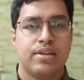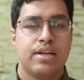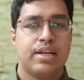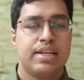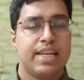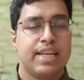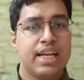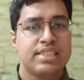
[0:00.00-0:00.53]

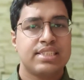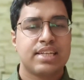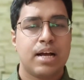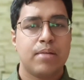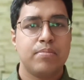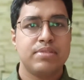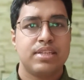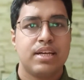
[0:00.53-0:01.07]
Next
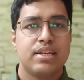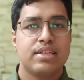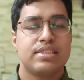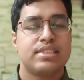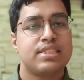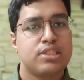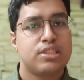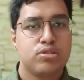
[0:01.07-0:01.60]
comes
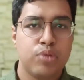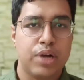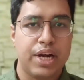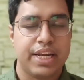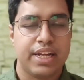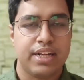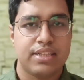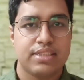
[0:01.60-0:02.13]
2
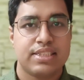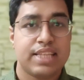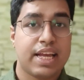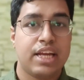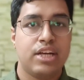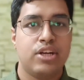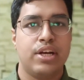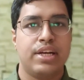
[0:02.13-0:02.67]
rating,
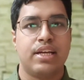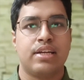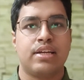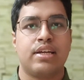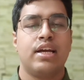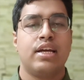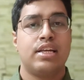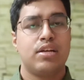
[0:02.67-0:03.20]
second rating.
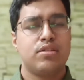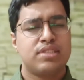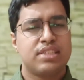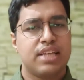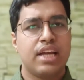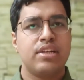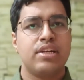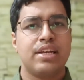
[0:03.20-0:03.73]
Now
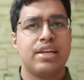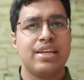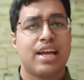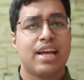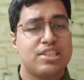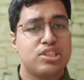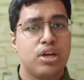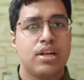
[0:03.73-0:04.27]
second rating,
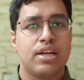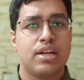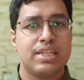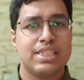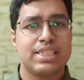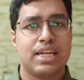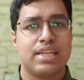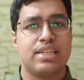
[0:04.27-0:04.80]
as you all
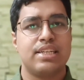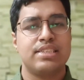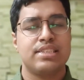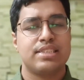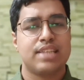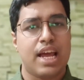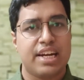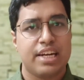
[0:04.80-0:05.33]
understand, is
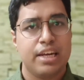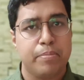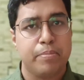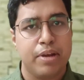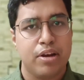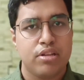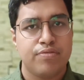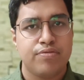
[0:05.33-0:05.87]
slightly
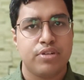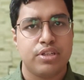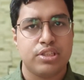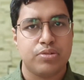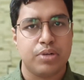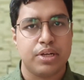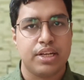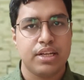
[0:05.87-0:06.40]
below the first
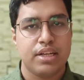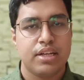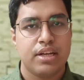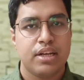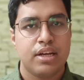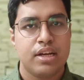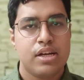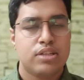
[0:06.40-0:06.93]
rating.
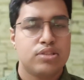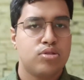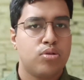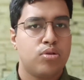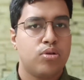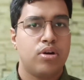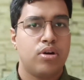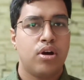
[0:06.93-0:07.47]

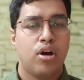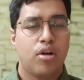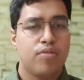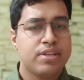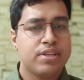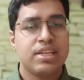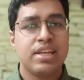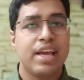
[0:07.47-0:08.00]
So
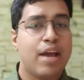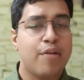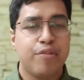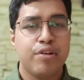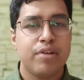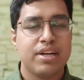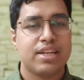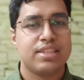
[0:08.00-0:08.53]
obviously
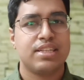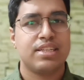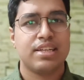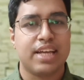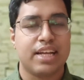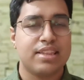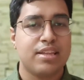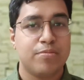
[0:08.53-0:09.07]
everyone doesn't
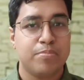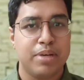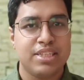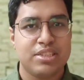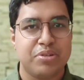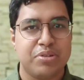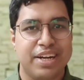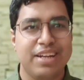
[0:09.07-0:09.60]
get the
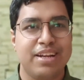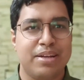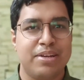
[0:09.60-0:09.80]
best rating,